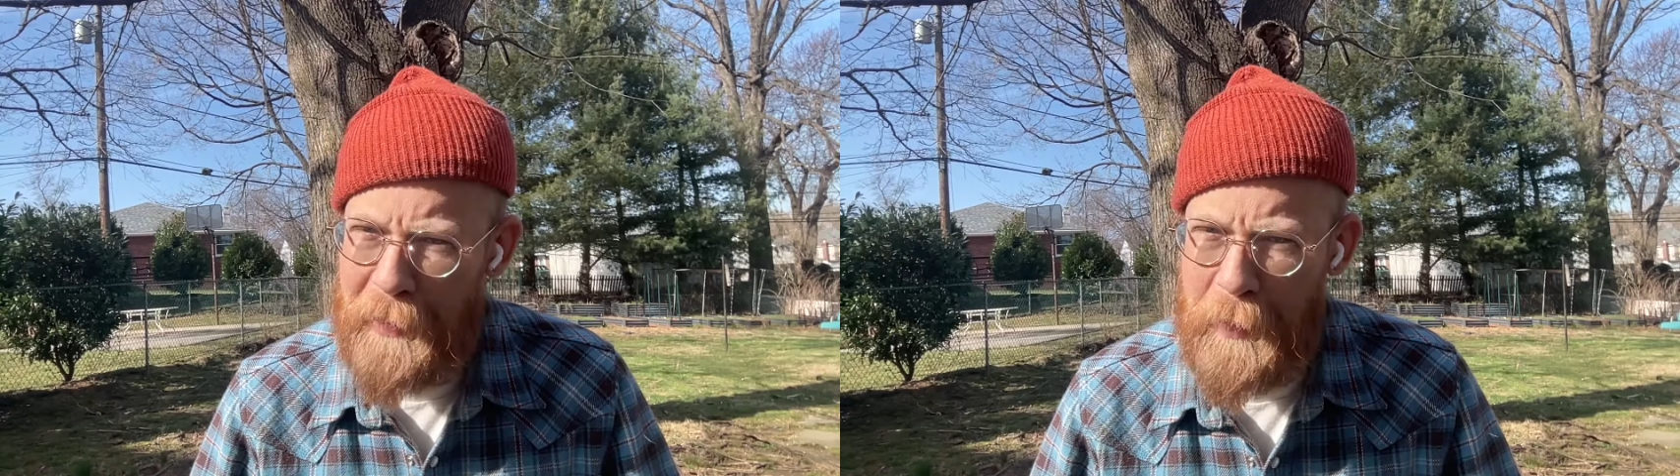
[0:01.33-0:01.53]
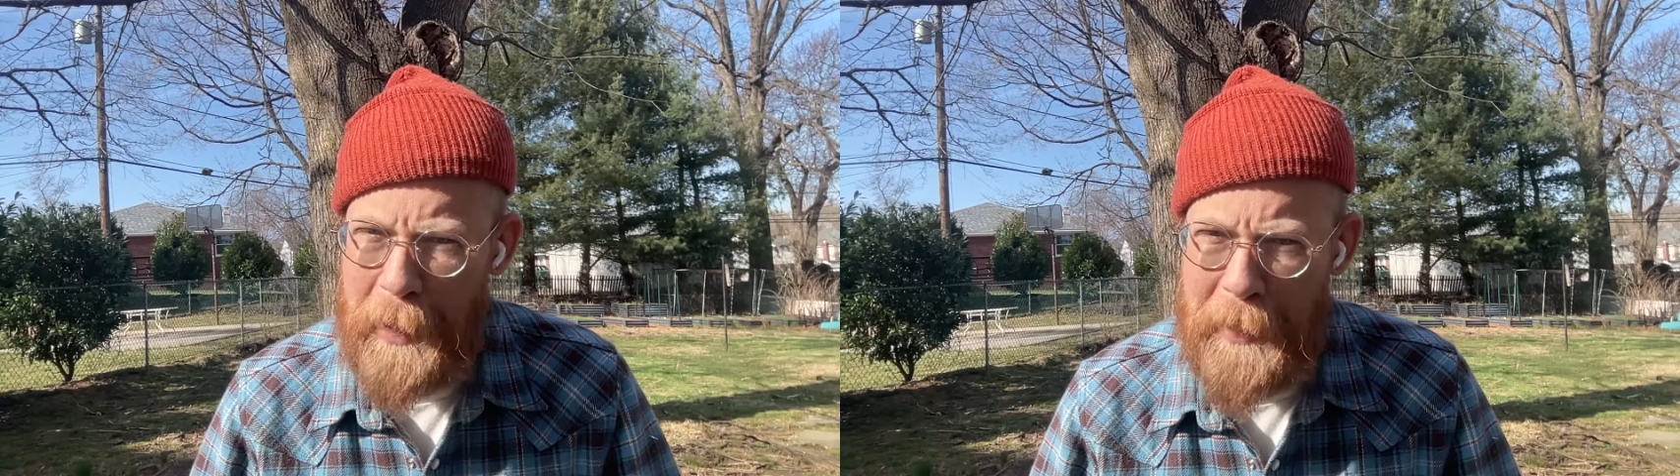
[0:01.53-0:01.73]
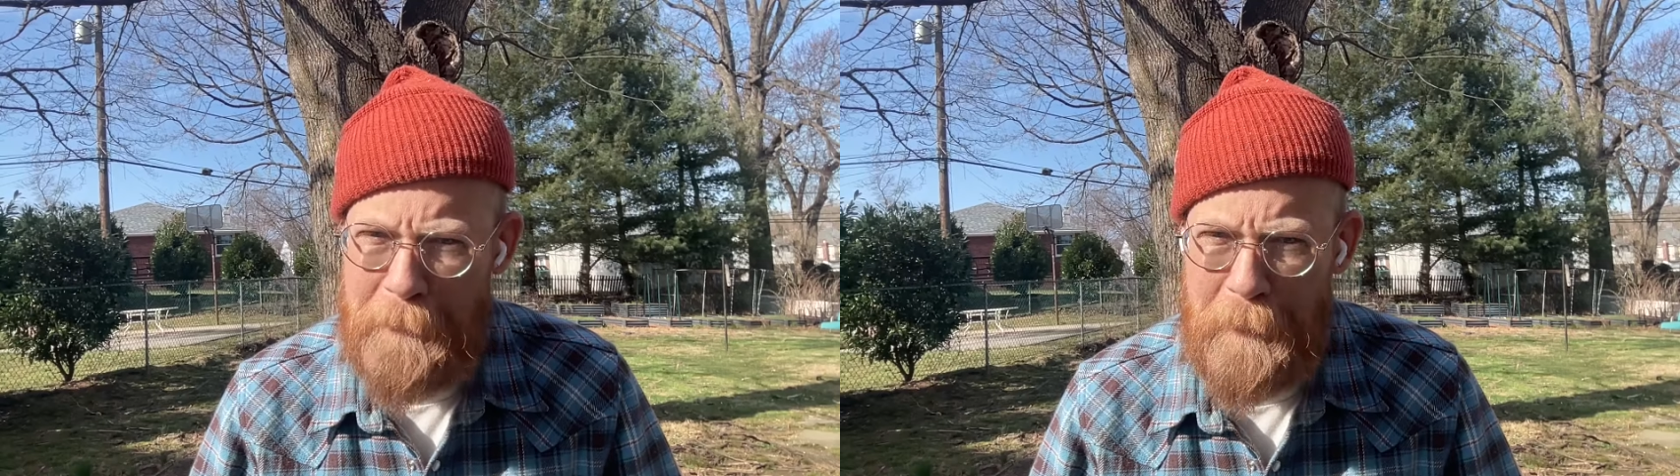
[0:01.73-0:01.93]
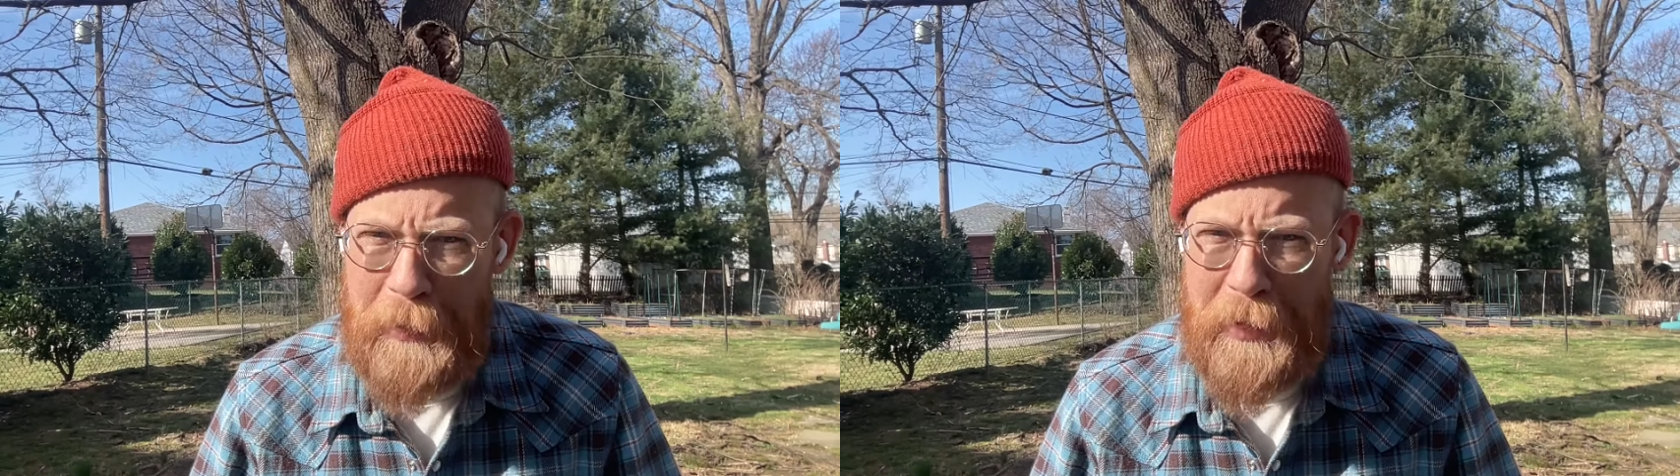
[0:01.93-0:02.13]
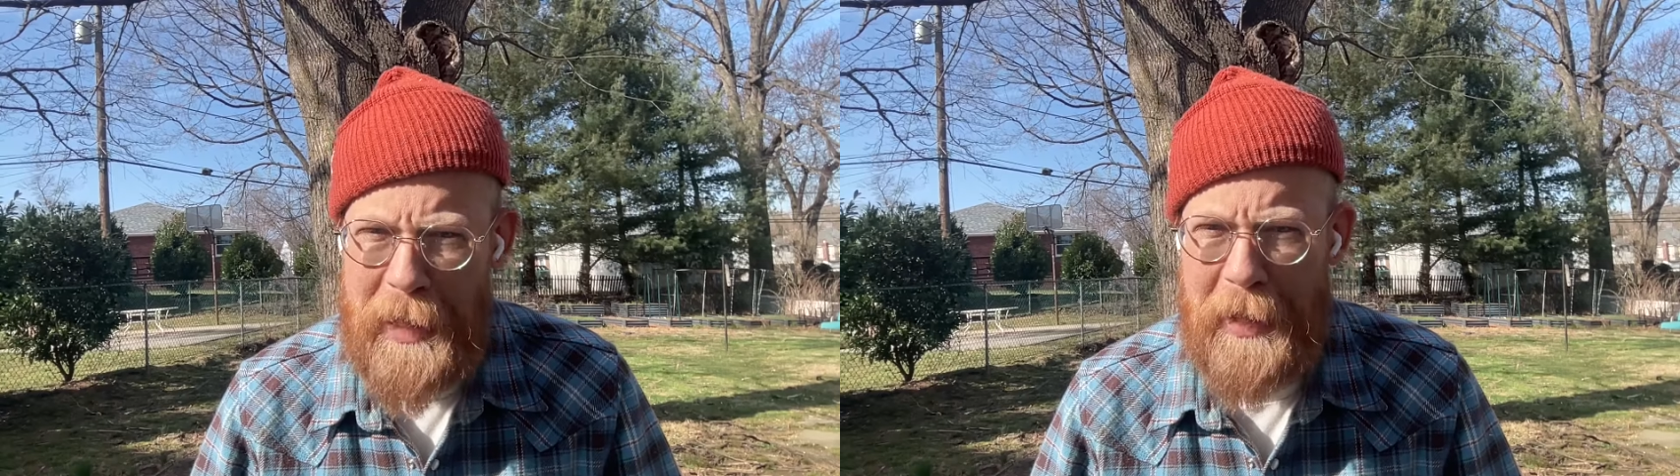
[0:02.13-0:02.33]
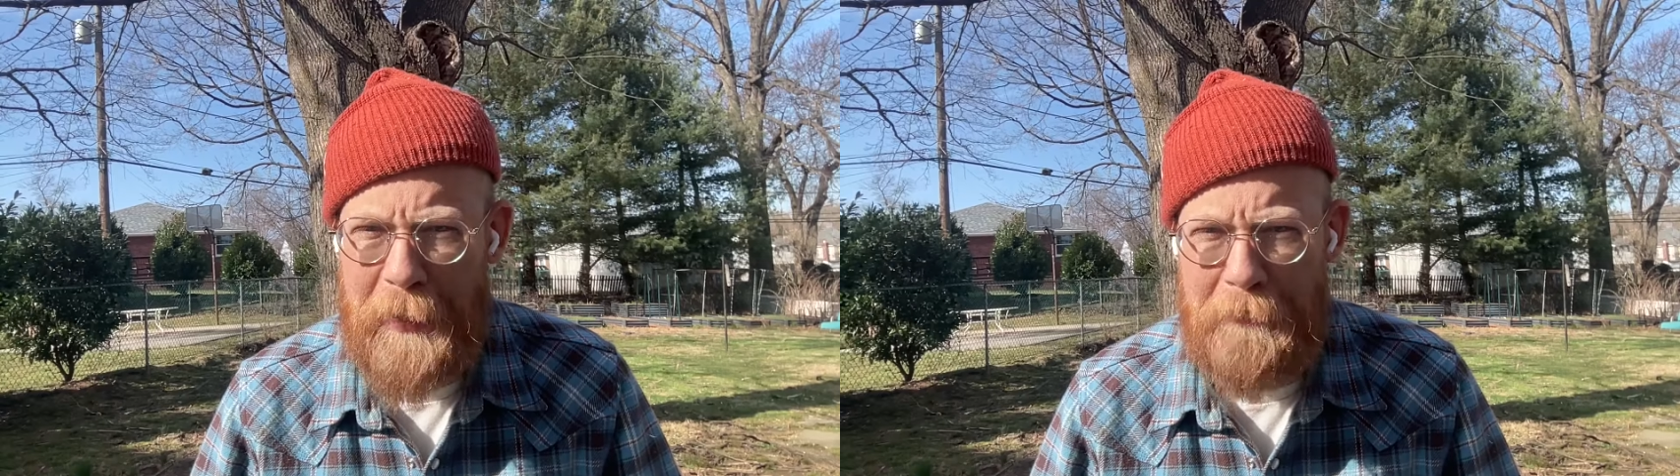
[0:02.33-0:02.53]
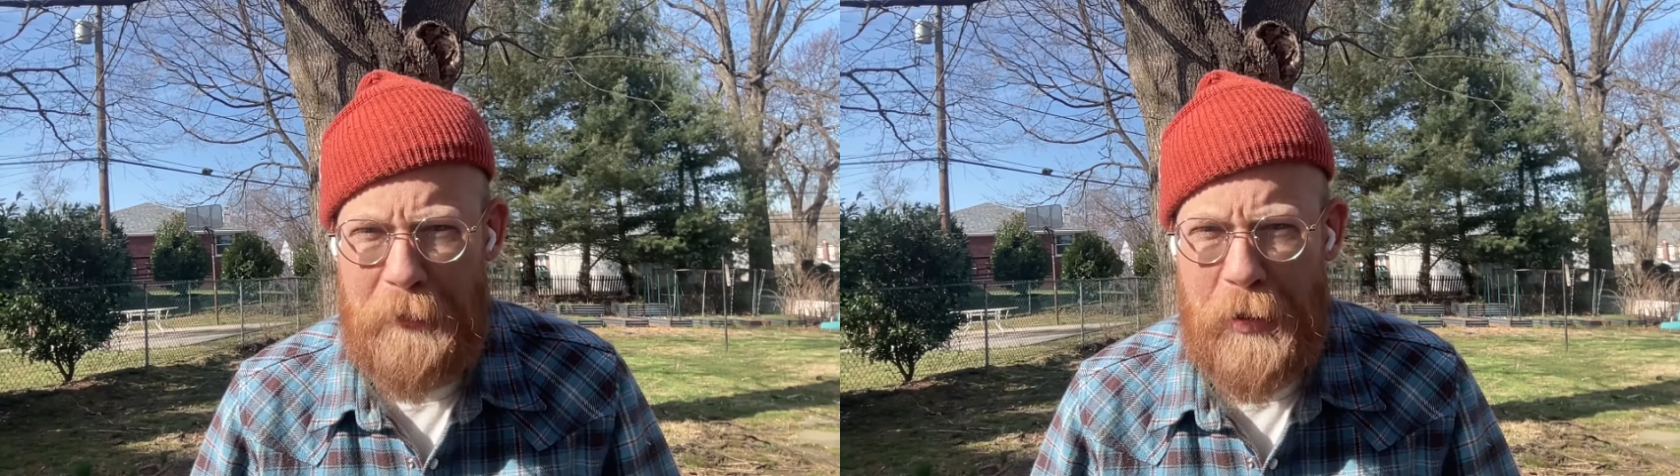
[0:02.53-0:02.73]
Hey everybody, Bill Sack here,